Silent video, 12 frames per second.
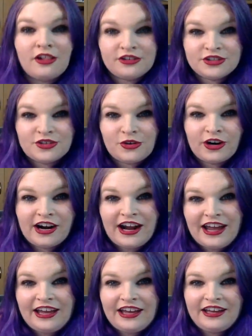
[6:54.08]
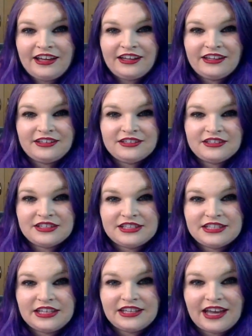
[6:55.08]
store and let's
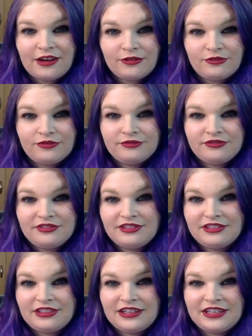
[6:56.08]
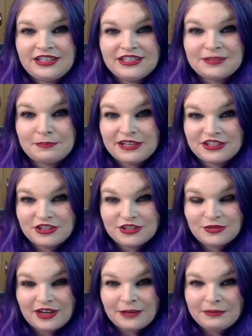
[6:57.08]
see, yeah. These pictures
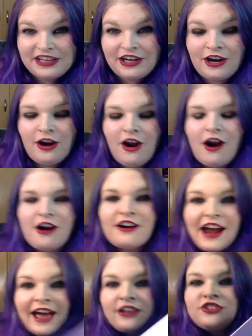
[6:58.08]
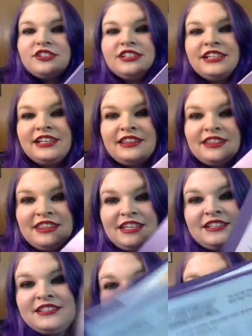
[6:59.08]
right up here are actually
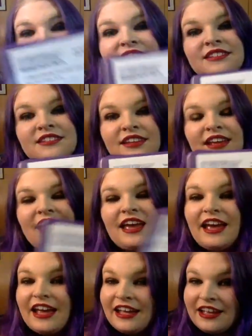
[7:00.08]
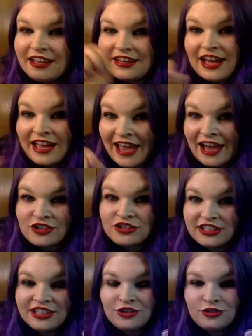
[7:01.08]
these lists. And I
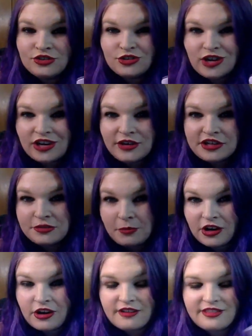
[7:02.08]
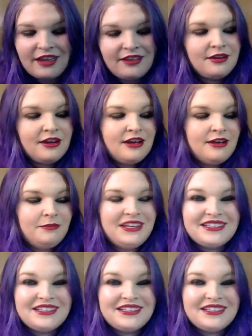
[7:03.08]
actually use the dry erase marker on that because